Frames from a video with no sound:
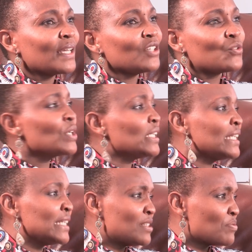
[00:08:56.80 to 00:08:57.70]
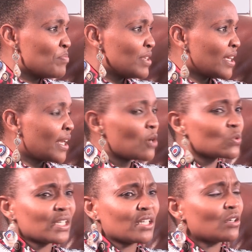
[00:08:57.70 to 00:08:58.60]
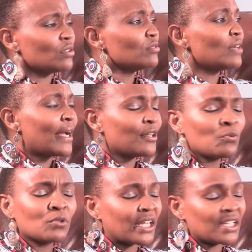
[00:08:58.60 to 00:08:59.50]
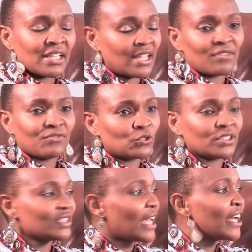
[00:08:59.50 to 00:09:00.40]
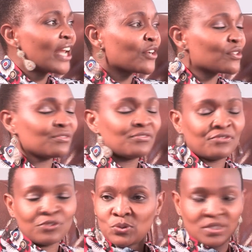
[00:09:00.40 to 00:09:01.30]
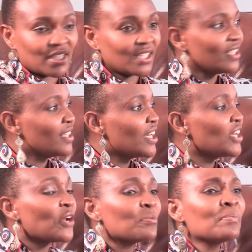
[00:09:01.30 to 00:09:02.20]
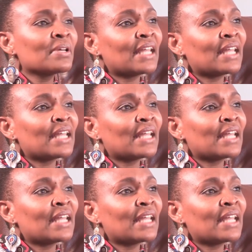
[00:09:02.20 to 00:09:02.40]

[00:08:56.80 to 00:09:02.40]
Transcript: it really hit me. And I was like, I don't want to hear that voice. And I refused. And I remember